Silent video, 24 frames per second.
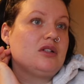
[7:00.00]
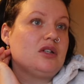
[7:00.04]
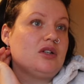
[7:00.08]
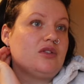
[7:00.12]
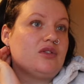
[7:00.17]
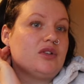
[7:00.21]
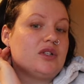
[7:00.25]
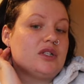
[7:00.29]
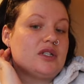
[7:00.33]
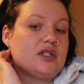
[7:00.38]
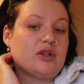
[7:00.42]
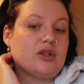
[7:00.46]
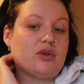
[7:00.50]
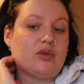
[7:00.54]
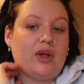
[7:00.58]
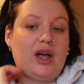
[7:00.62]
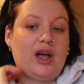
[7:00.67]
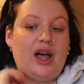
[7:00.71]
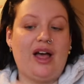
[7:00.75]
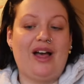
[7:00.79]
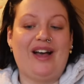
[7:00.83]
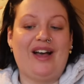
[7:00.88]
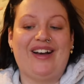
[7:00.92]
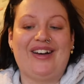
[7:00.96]
Don't know if it's still,
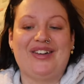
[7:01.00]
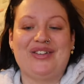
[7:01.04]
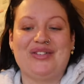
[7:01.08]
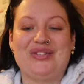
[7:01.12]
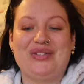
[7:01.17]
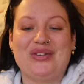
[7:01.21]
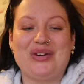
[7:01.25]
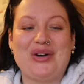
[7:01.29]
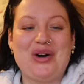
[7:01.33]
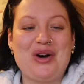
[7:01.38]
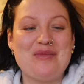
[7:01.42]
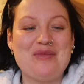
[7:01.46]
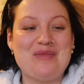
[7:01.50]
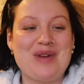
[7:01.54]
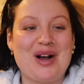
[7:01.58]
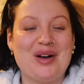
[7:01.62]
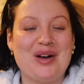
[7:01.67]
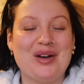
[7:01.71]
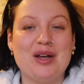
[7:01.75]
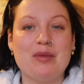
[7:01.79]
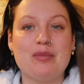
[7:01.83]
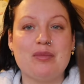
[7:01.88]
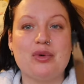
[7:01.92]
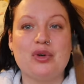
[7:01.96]
forgot
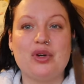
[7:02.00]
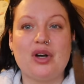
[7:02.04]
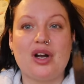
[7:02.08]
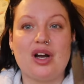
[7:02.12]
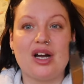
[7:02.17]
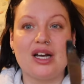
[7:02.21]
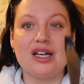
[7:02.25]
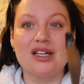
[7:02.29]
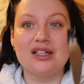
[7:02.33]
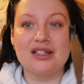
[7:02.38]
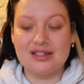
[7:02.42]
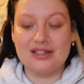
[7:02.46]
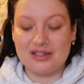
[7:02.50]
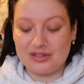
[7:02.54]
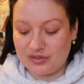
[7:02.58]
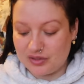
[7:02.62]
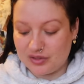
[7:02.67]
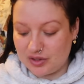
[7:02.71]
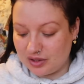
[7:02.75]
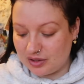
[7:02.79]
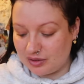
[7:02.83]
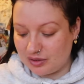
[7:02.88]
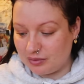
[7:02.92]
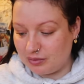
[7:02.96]
about it, but like
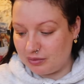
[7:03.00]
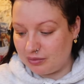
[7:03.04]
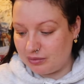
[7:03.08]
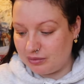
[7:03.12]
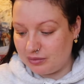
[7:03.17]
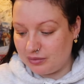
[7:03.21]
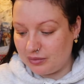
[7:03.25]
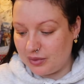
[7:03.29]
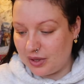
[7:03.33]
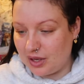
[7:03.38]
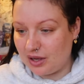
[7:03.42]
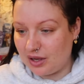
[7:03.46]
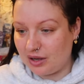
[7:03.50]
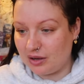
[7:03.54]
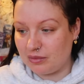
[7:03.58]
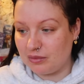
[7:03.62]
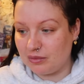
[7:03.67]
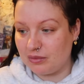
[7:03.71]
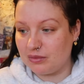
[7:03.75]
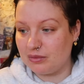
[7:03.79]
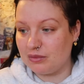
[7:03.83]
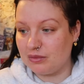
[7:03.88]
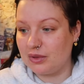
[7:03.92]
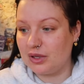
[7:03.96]
for
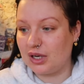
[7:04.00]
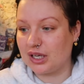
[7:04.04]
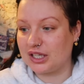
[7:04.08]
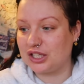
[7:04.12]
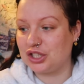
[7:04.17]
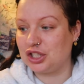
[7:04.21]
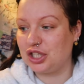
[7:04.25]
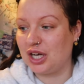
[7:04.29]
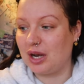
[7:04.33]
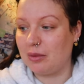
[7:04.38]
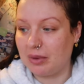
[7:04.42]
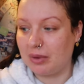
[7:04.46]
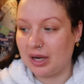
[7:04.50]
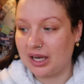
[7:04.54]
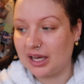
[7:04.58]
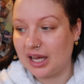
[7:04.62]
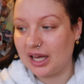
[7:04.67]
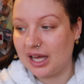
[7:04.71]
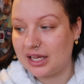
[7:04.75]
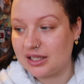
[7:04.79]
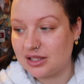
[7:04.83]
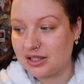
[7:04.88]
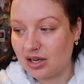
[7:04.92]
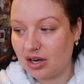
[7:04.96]
like a jet black
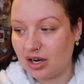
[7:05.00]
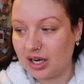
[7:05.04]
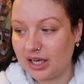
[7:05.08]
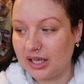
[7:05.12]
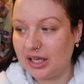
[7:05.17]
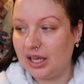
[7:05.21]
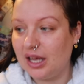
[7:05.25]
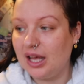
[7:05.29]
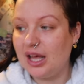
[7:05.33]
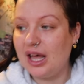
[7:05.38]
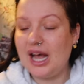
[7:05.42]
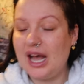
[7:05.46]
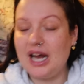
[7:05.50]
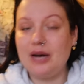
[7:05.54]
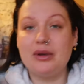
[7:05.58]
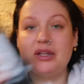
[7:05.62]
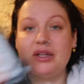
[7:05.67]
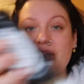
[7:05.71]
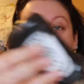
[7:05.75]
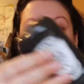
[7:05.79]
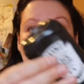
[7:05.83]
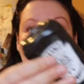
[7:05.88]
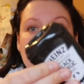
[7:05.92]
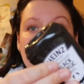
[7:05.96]
hair dye. Anyway,
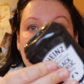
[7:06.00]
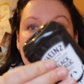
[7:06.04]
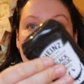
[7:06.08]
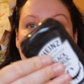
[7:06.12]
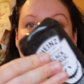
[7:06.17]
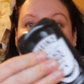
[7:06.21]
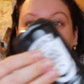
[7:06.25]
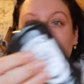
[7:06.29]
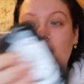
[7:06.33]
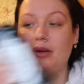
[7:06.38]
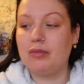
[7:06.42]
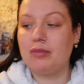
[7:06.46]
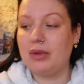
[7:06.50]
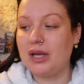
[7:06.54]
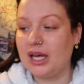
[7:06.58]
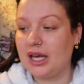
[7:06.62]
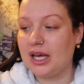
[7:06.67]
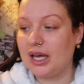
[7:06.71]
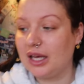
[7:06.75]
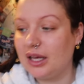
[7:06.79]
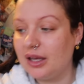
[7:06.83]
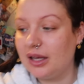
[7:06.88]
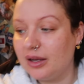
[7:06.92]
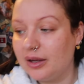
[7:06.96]
that was
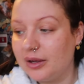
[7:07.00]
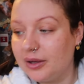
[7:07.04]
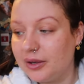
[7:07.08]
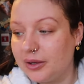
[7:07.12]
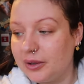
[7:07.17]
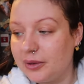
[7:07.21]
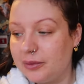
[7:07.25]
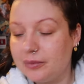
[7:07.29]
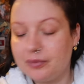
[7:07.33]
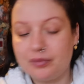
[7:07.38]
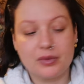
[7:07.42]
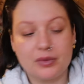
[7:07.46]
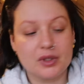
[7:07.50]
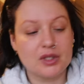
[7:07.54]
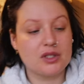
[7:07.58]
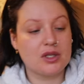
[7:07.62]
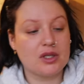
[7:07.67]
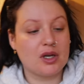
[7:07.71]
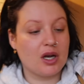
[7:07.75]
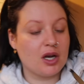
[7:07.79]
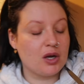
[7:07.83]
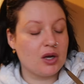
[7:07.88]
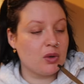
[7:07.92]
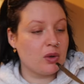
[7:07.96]
29p,
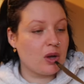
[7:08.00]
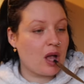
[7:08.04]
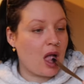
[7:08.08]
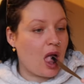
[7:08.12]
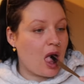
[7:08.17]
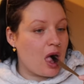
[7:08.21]
so.